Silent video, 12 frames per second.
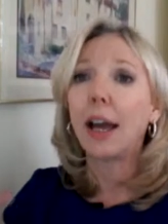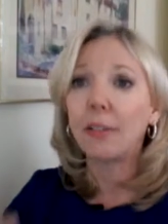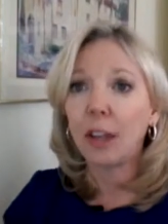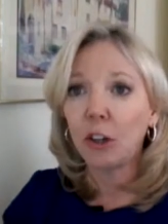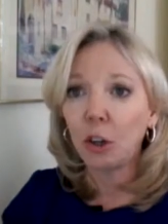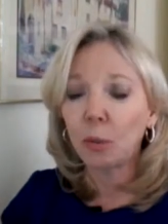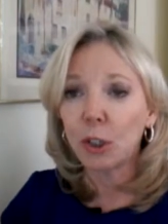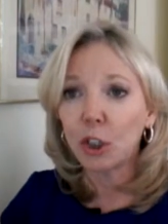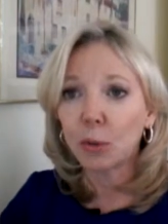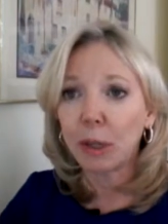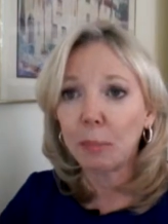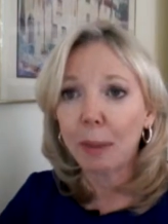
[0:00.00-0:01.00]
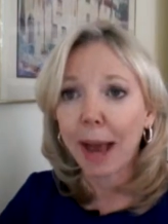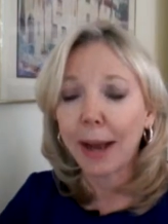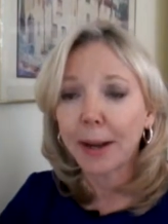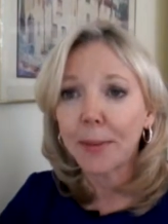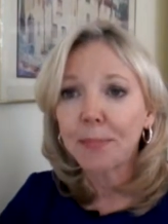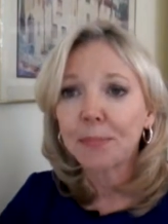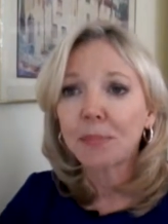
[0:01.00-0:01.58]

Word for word: and then you retreat back.